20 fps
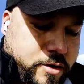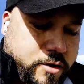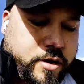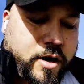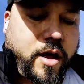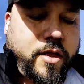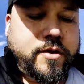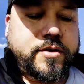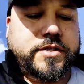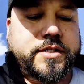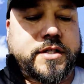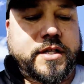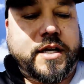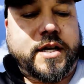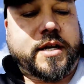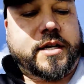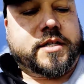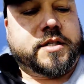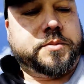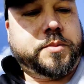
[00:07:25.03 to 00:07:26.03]
and all those
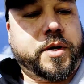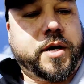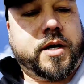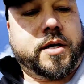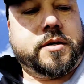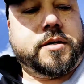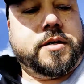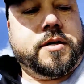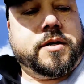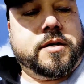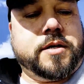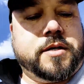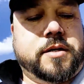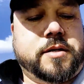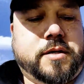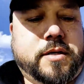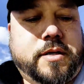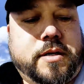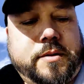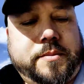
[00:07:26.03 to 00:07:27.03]
things, but
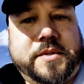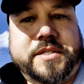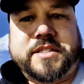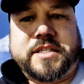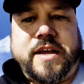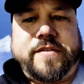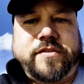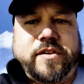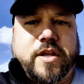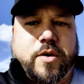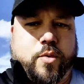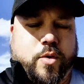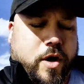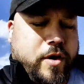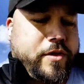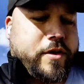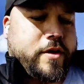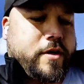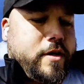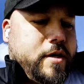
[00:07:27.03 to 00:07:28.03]
it was definitely worth
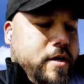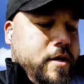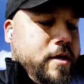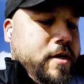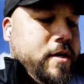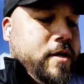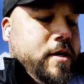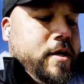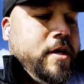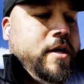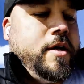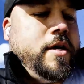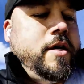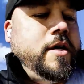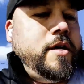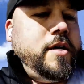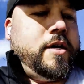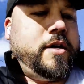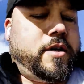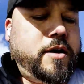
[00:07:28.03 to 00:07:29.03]
it.
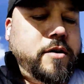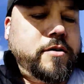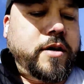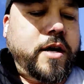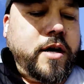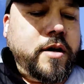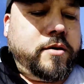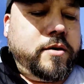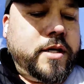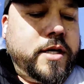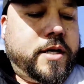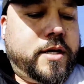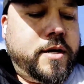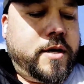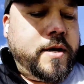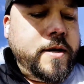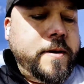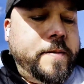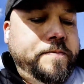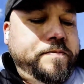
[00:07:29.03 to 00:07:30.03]
You know, not only
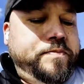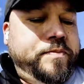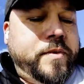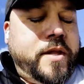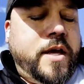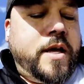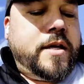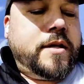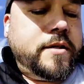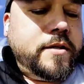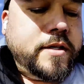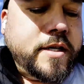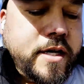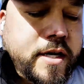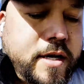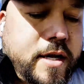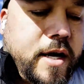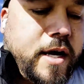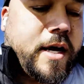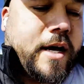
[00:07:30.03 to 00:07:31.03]

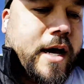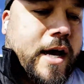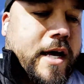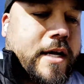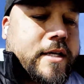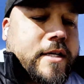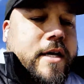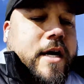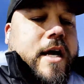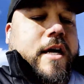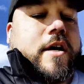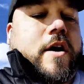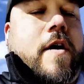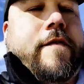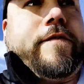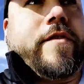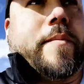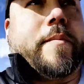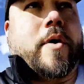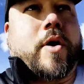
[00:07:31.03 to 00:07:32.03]
did I go
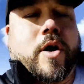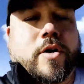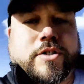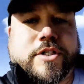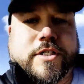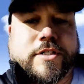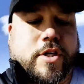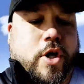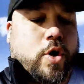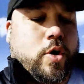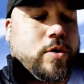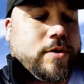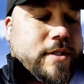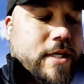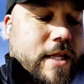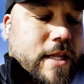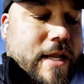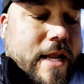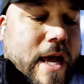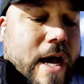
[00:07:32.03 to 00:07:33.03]
from just
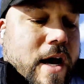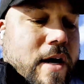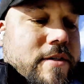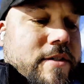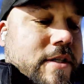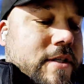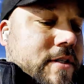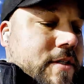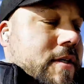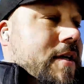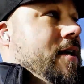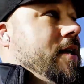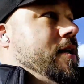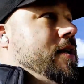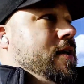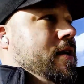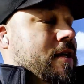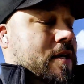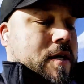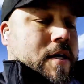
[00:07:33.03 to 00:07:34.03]
wholesaling houses,
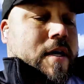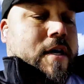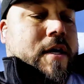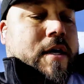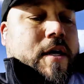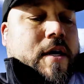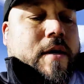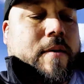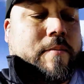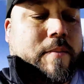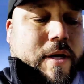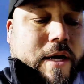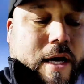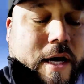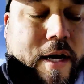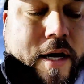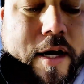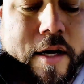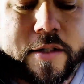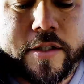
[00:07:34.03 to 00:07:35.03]
but I
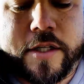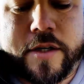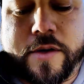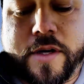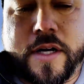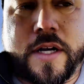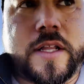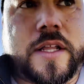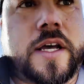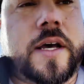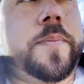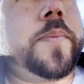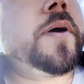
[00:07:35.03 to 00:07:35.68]
also ended up,